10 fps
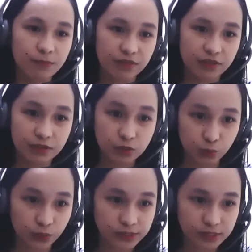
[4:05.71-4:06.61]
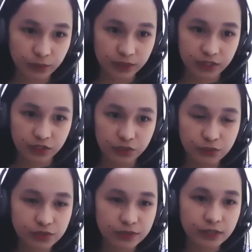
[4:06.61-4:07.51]
the tools that we could
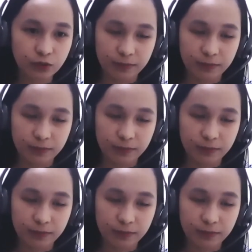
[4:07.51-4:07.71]
use, right,